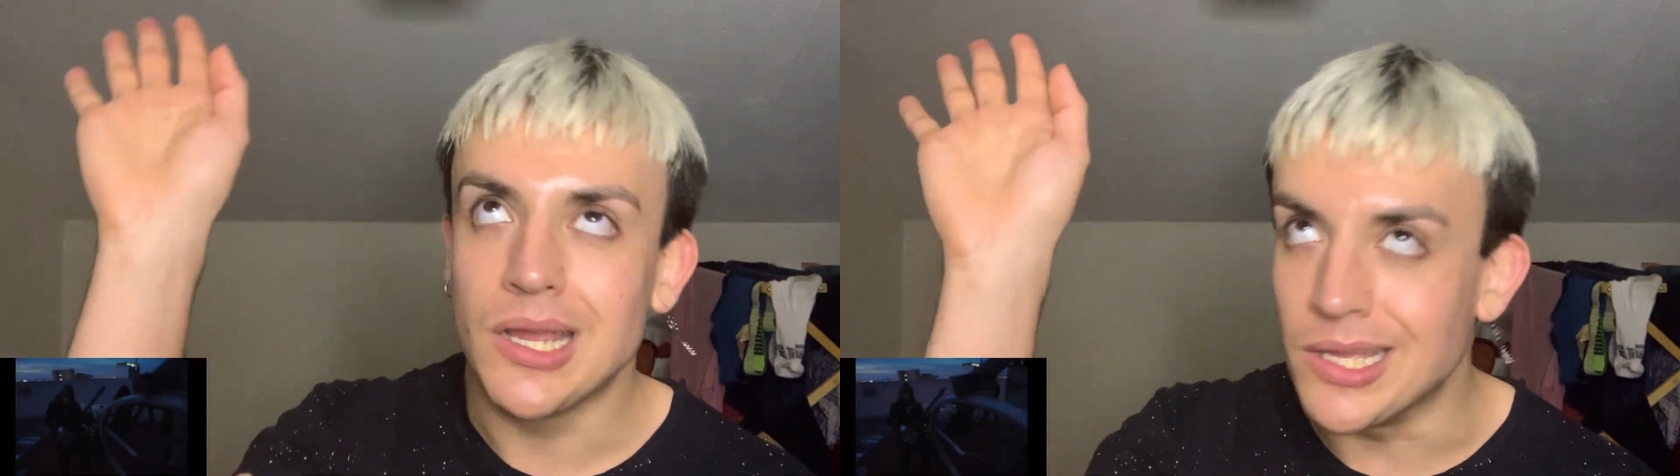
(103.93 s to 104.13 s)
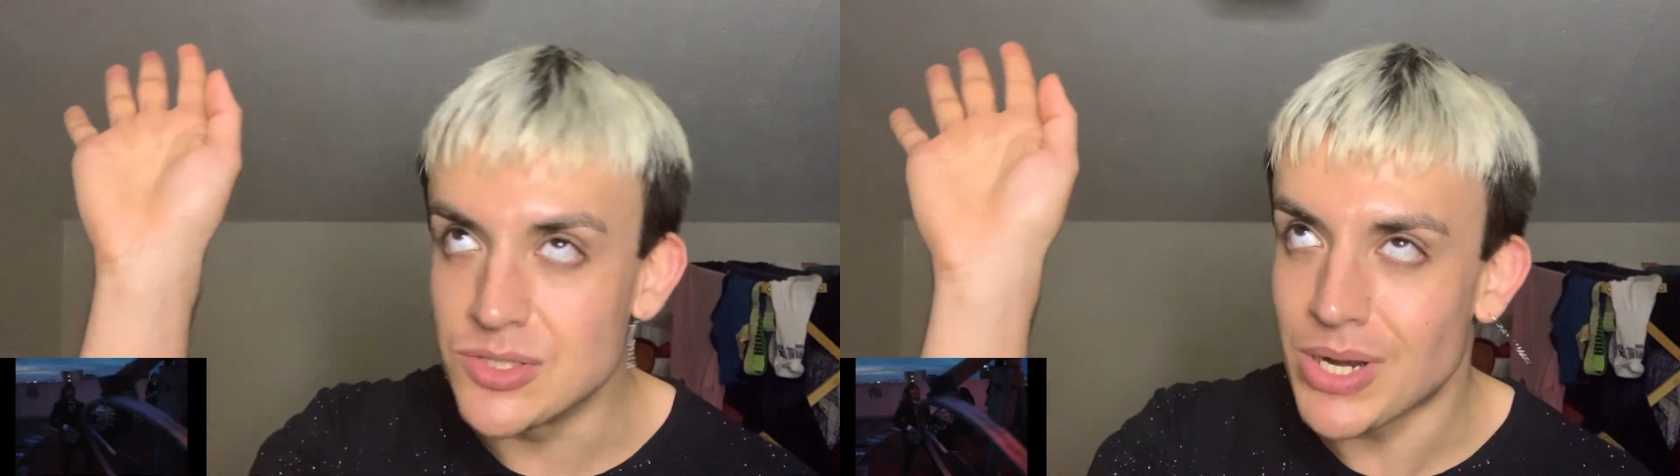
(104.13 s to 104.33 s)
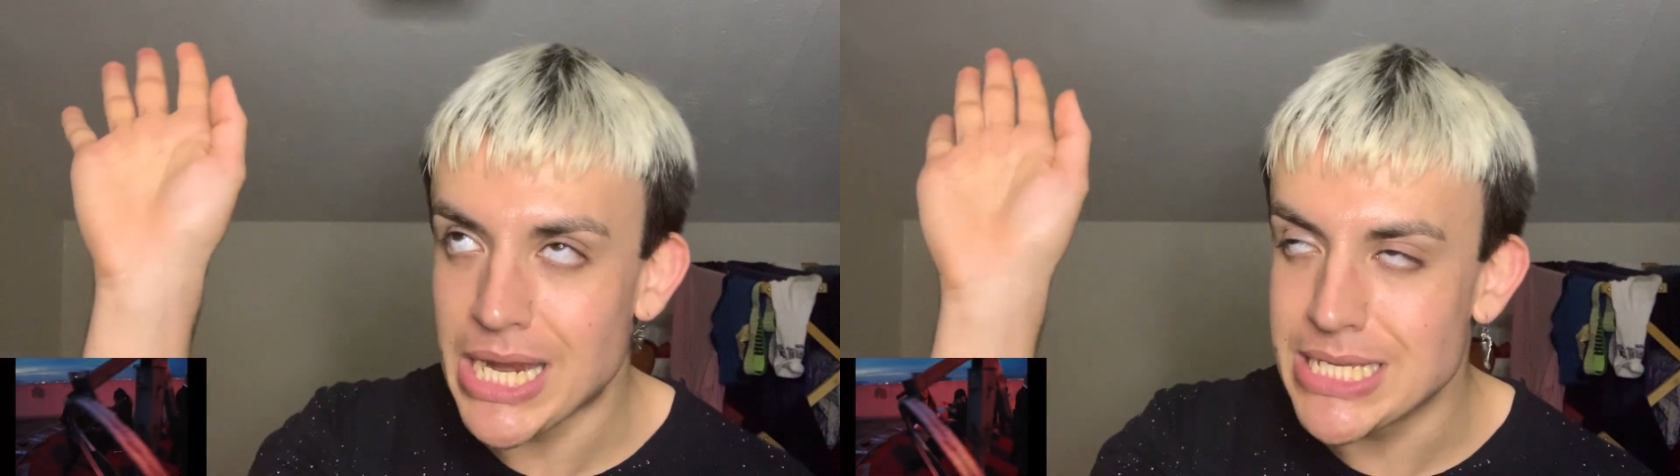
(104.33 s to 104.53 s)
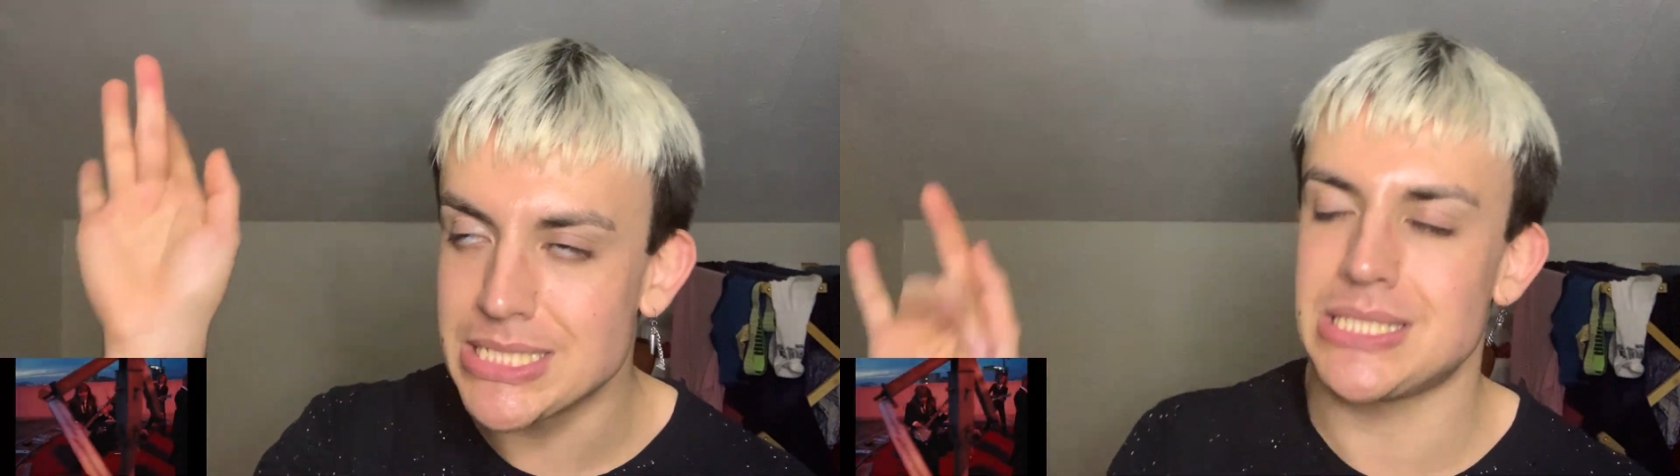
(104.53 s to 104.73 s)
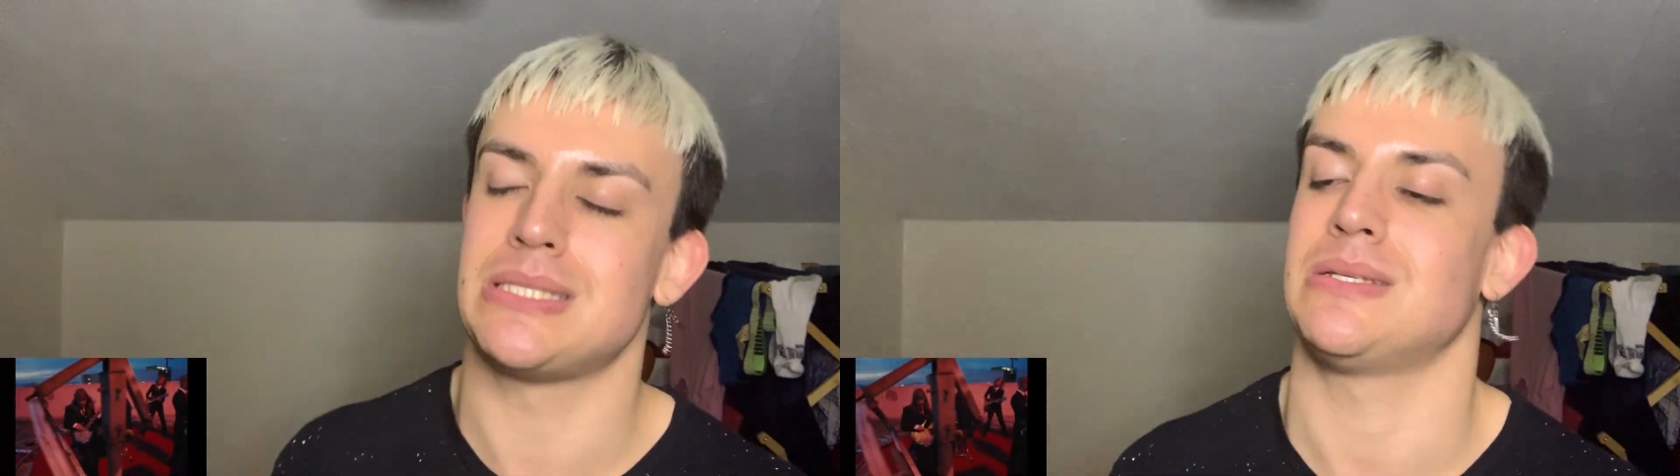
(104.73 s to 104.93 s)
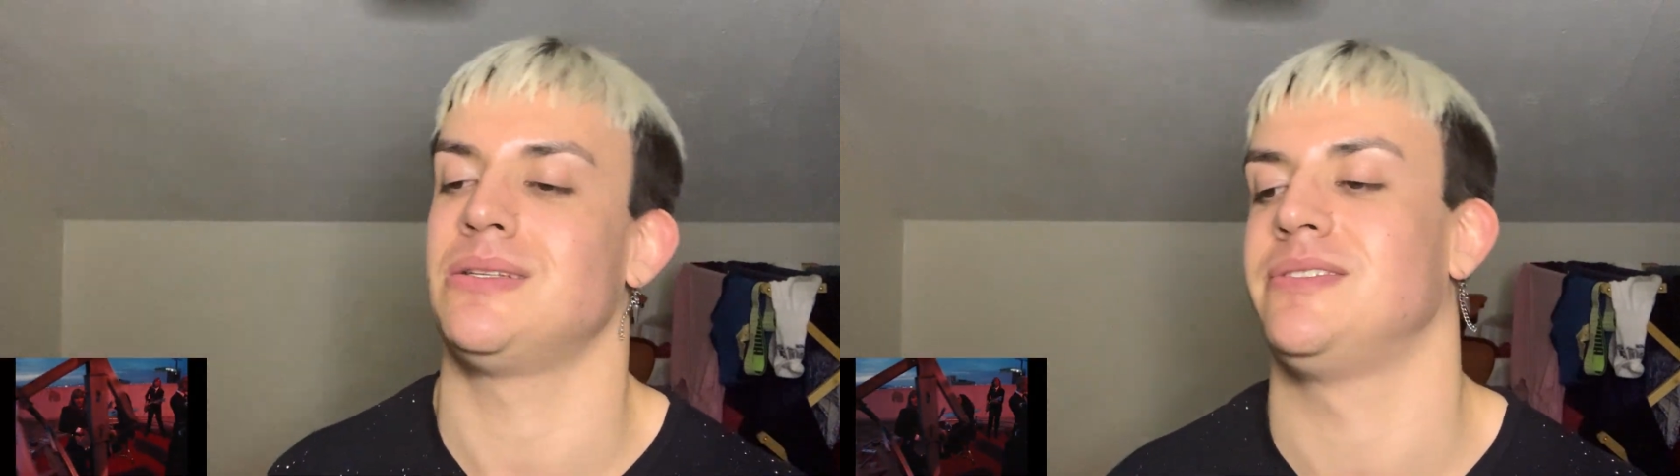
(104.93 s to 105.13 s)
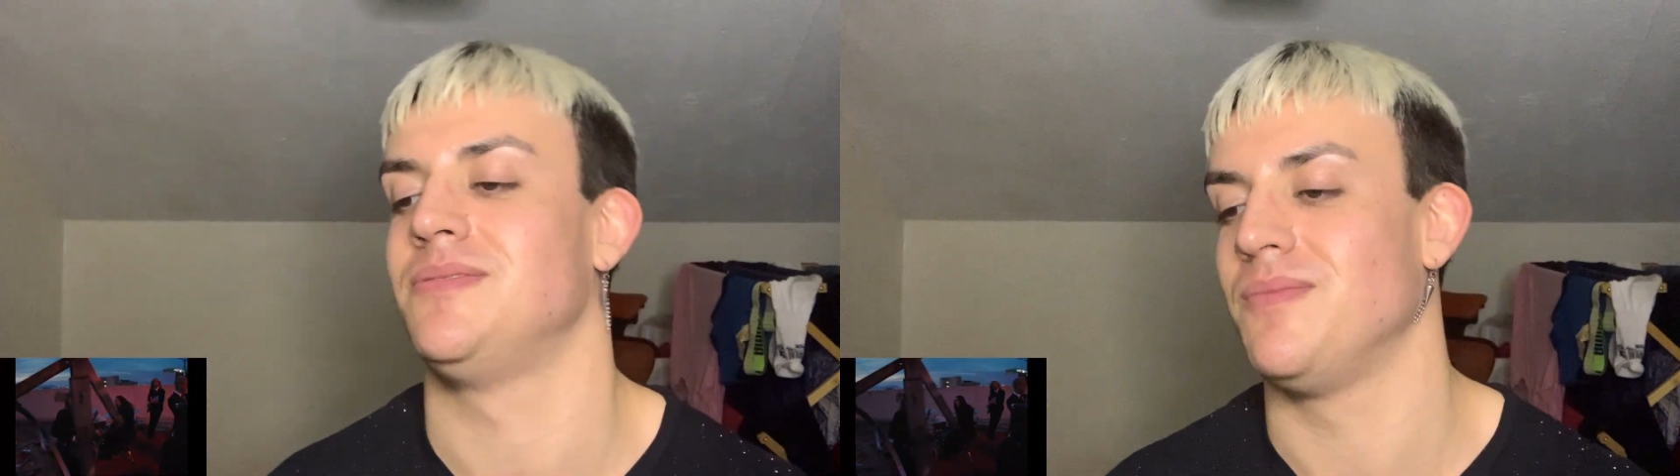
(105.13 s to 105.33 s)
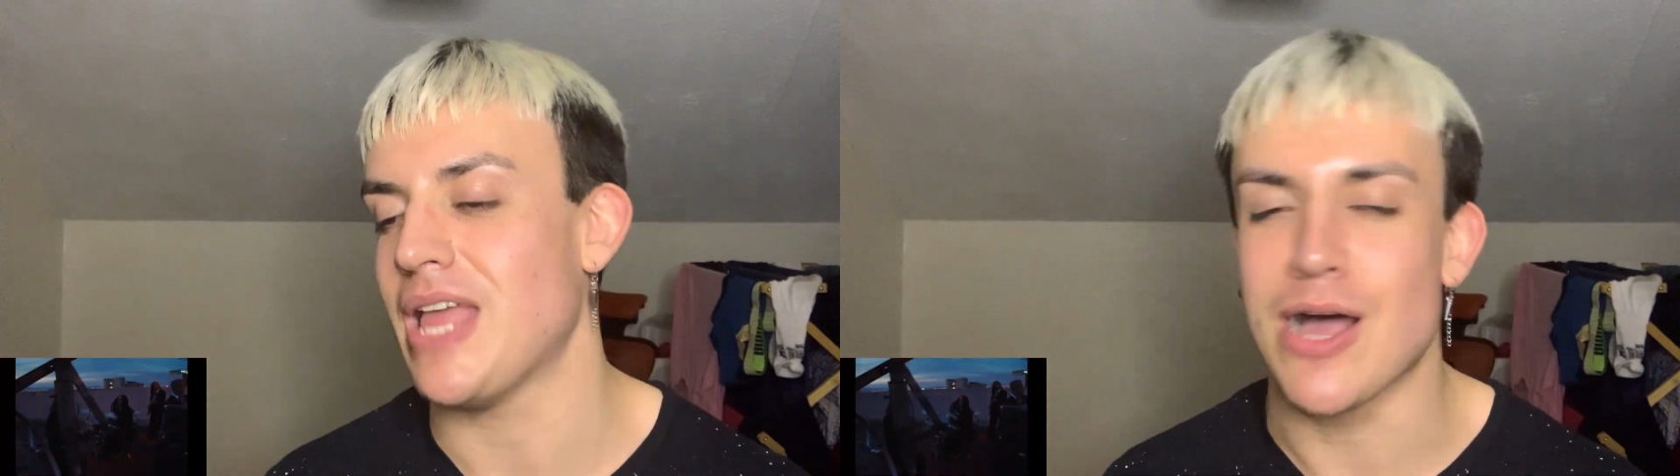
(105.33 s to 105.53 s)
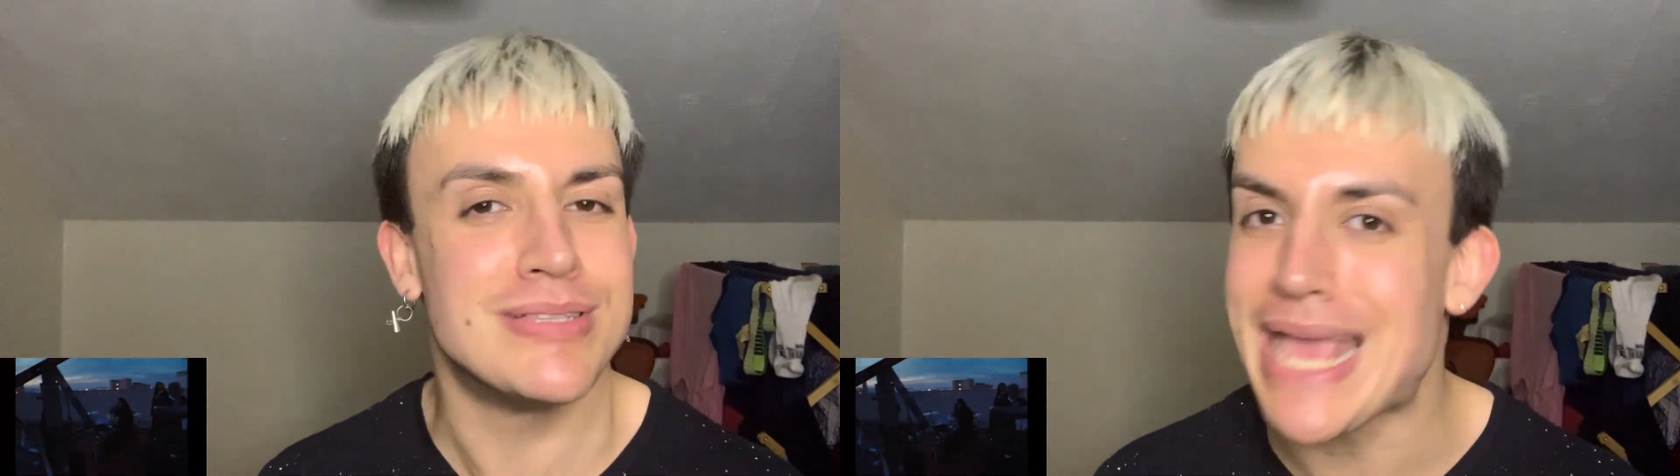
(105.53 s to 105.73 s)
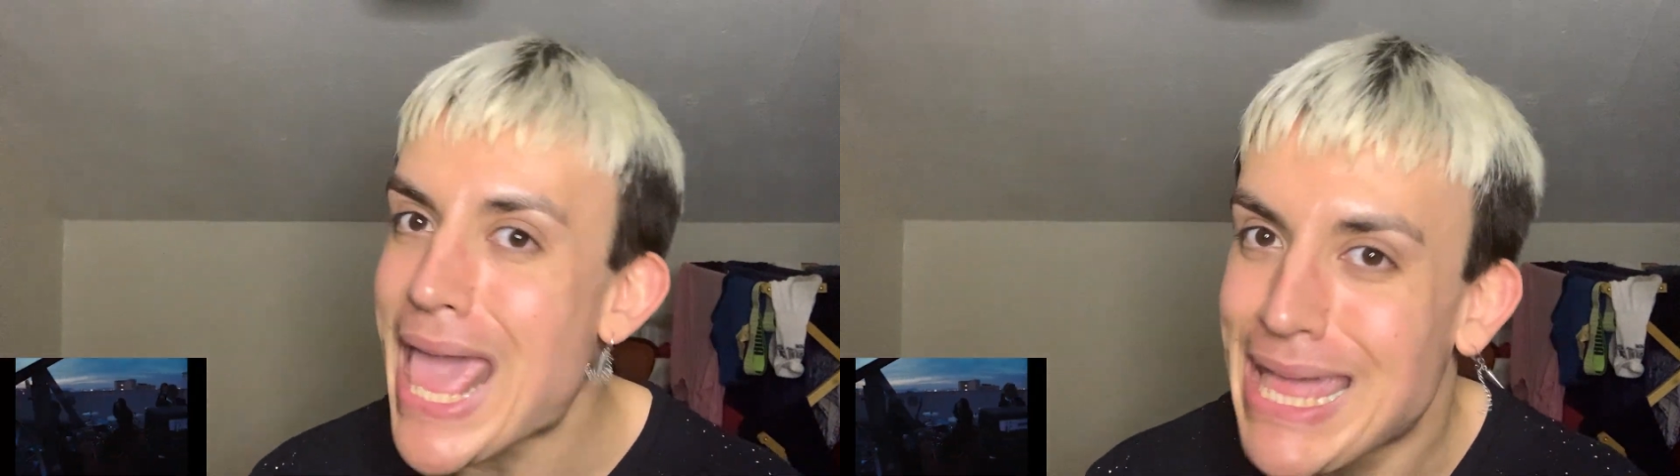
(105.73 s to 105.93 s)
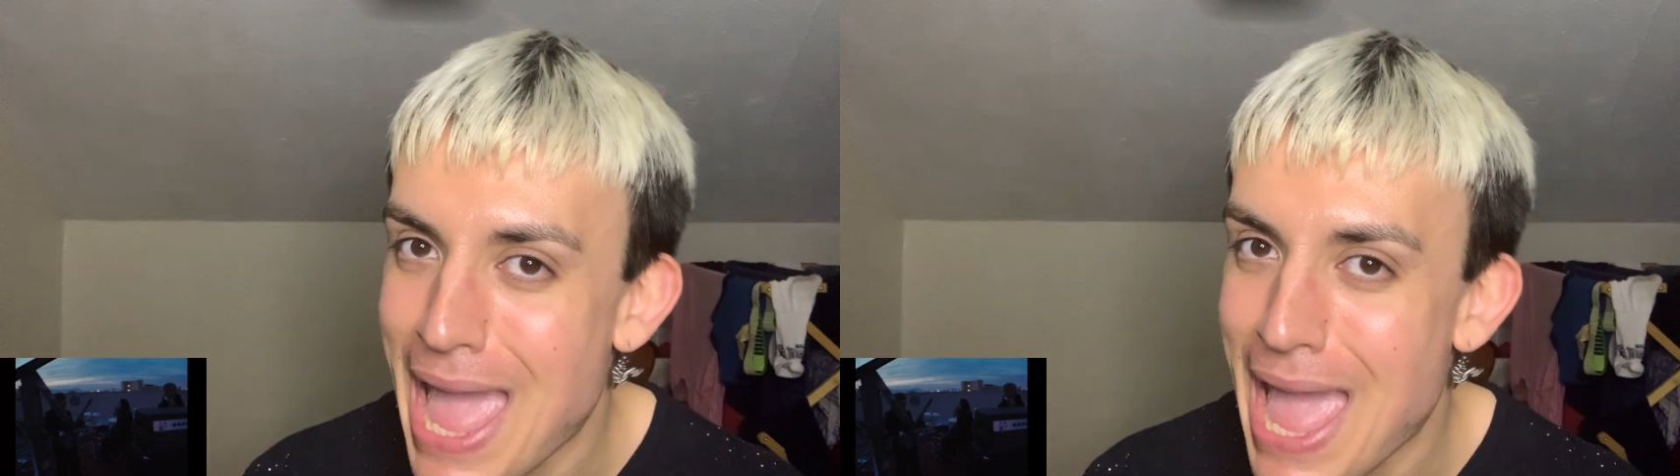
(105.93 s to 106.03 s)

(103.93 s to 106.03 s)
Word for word: It's what it is. I'll take